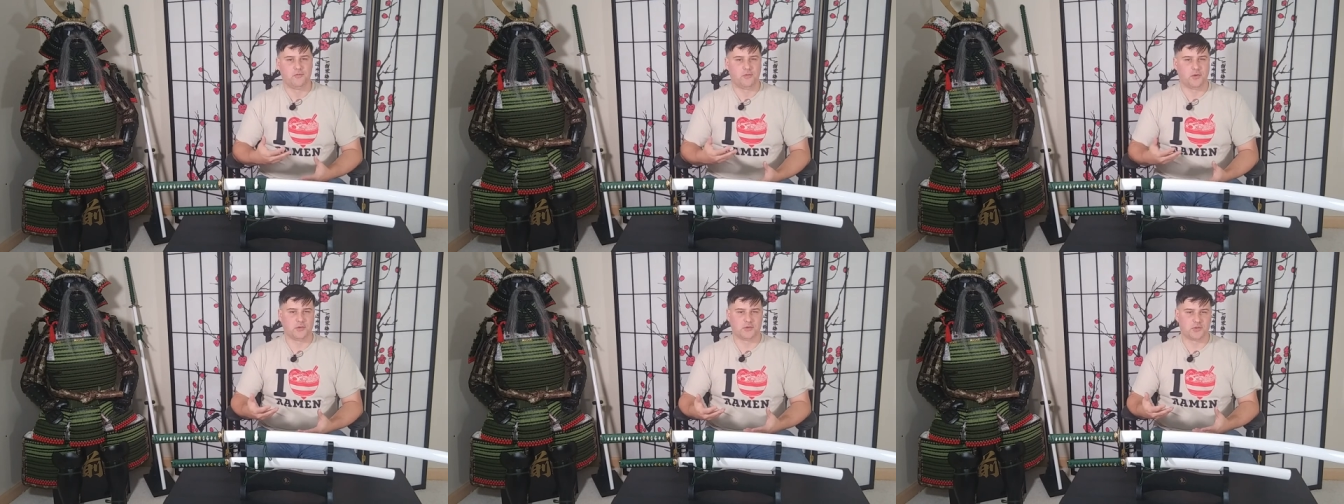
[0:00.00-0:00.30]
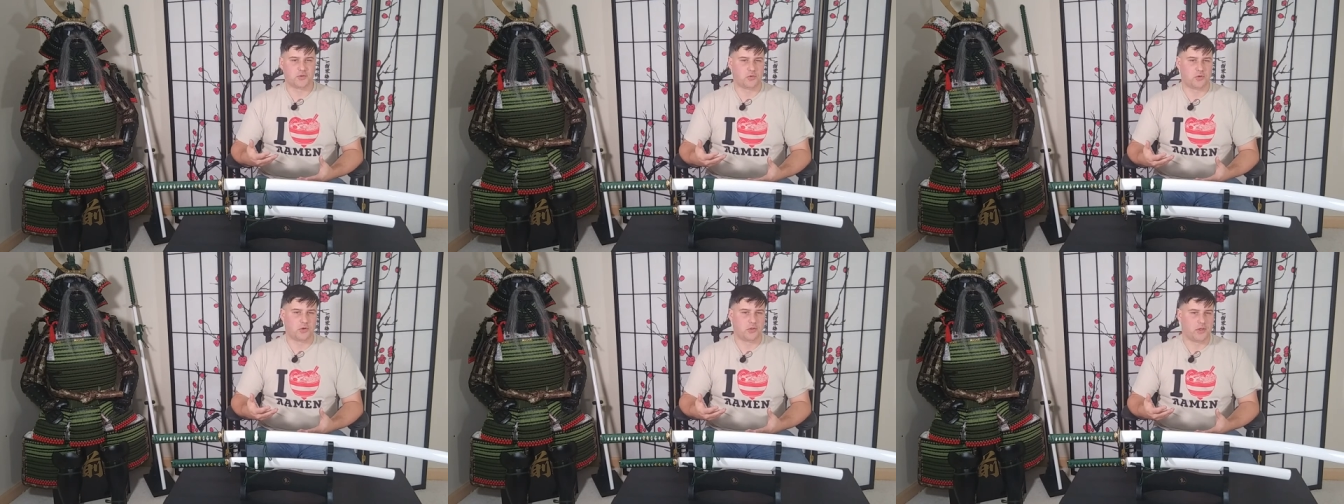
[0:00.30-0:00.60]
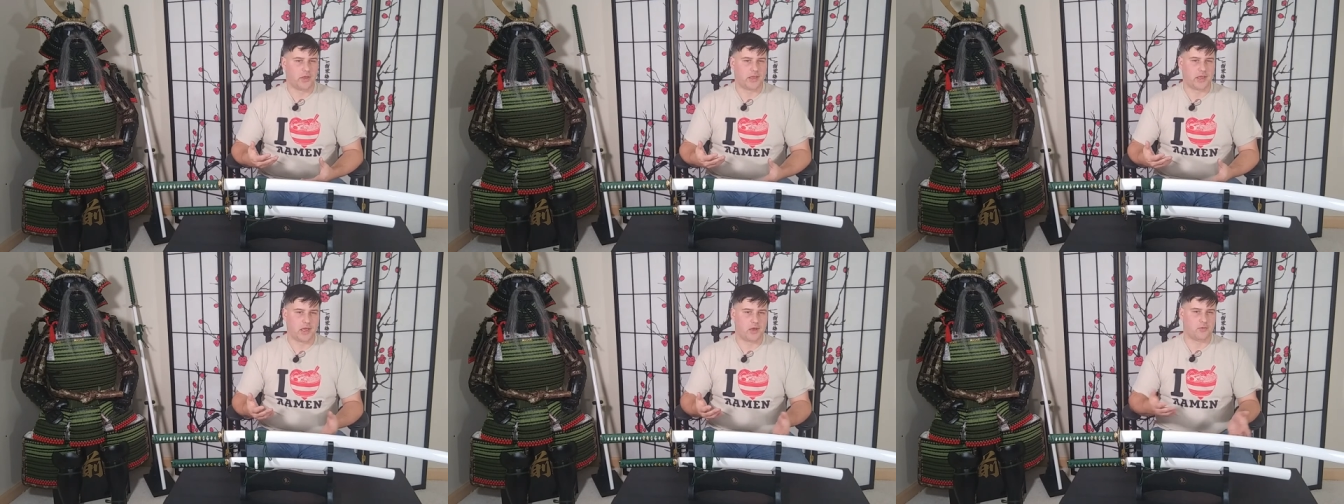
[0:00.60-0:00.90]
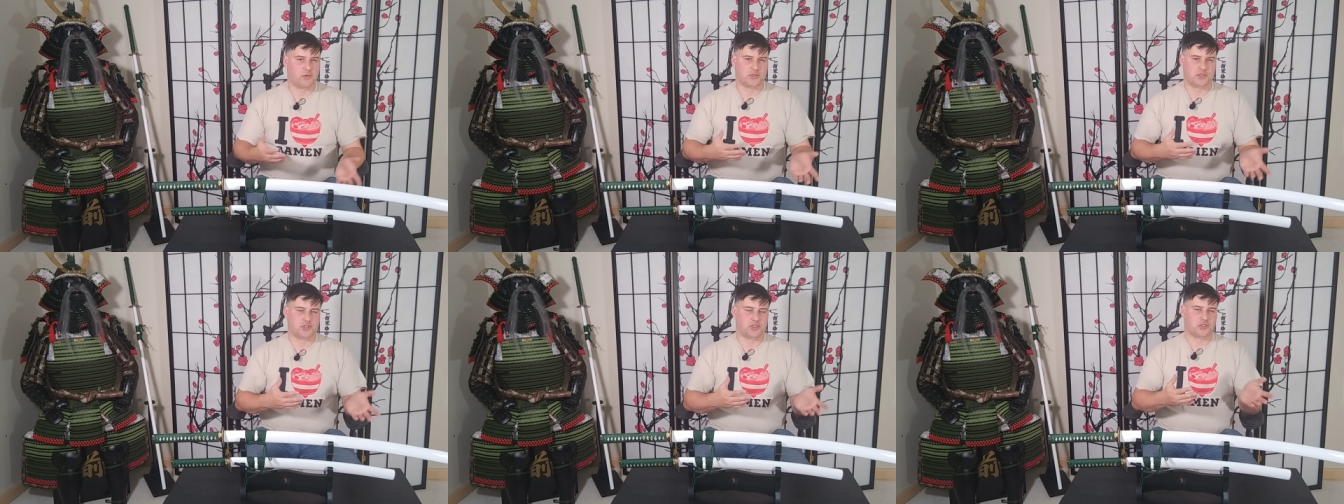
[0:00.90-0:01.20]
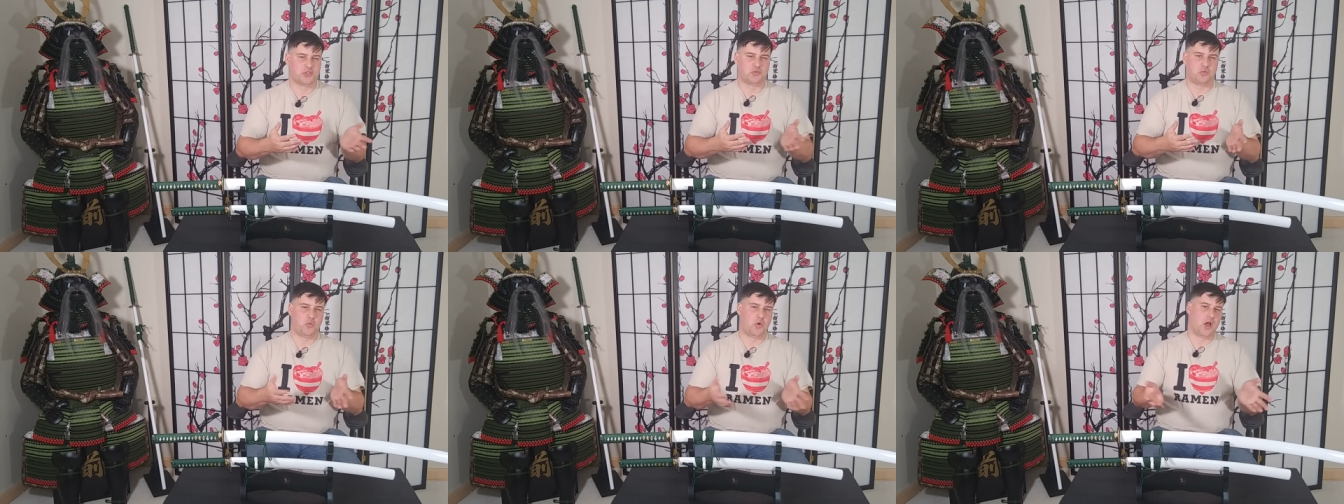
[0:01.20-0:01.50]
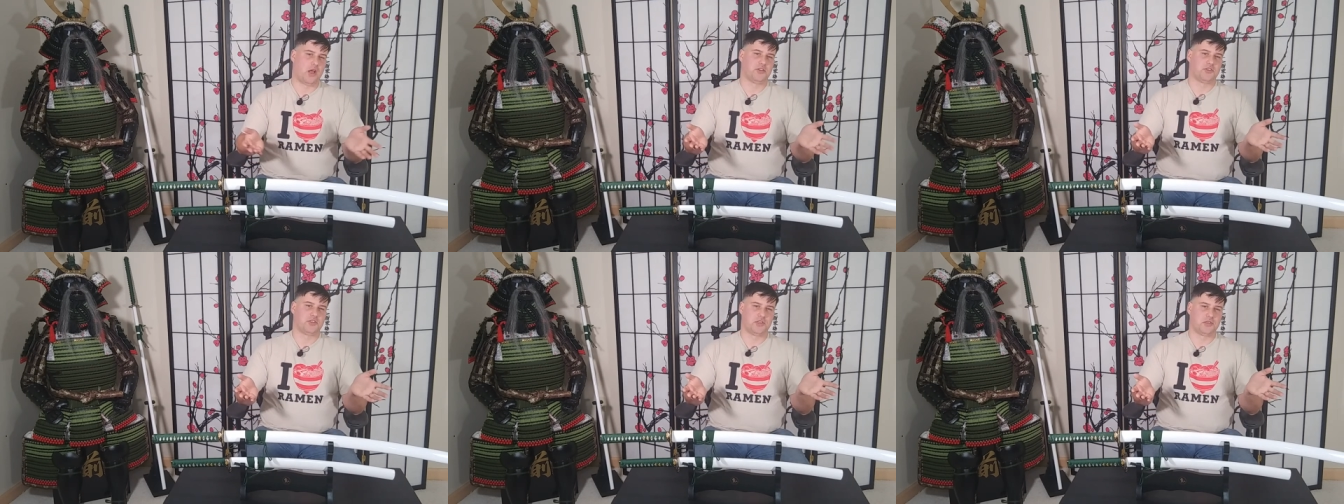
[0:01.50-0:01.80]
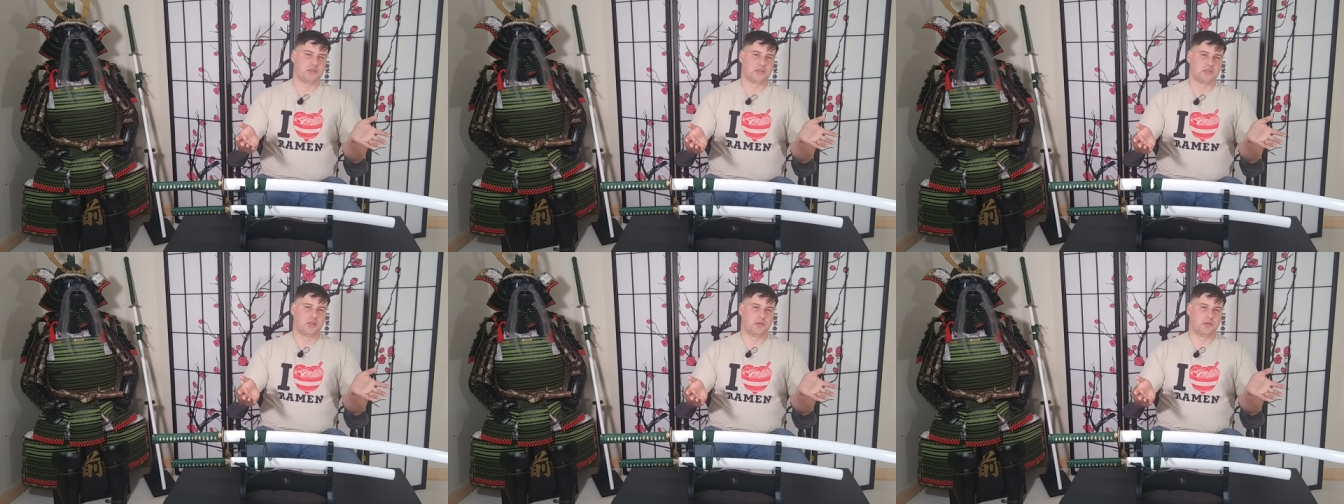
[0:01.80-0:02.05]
Felt sort of like I was just watching